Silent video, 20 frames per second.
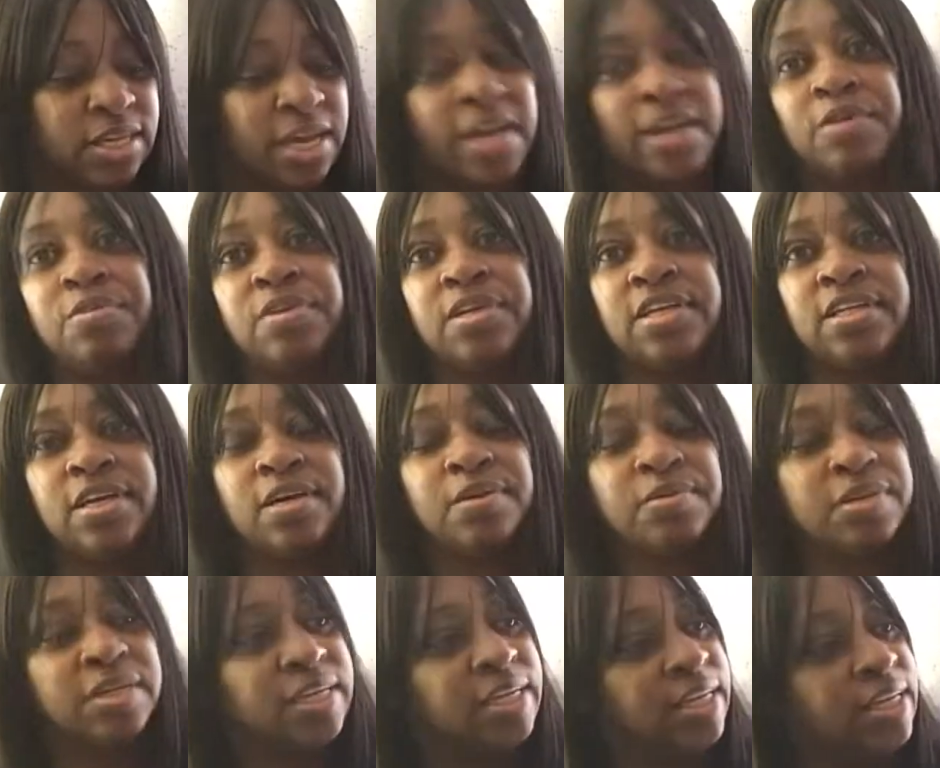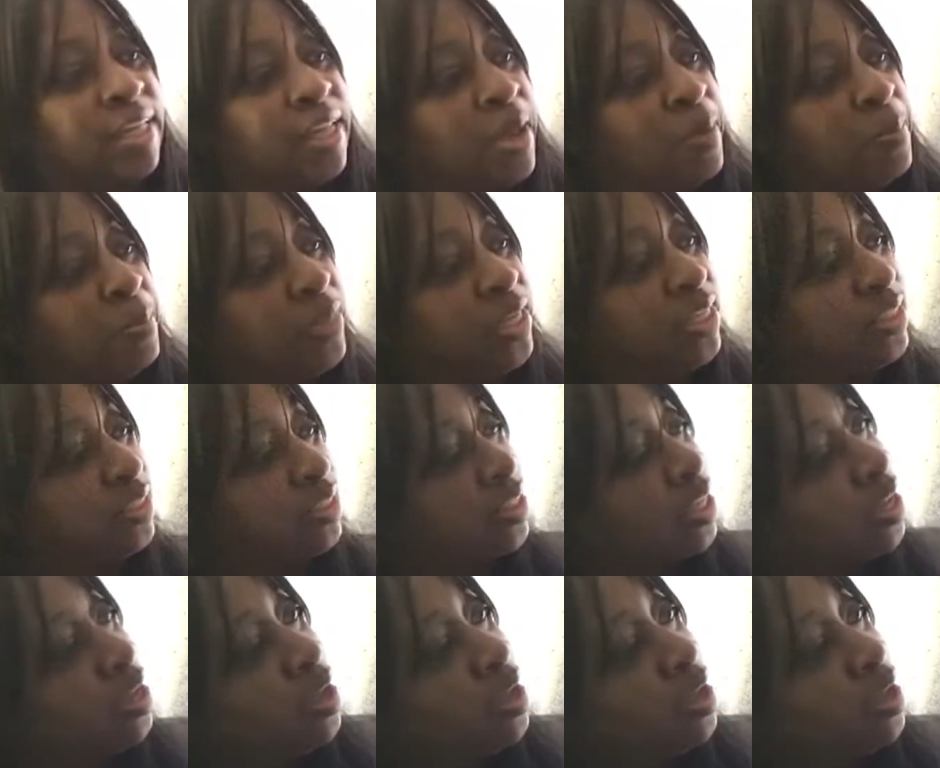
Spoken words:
I don't really know what any of that means,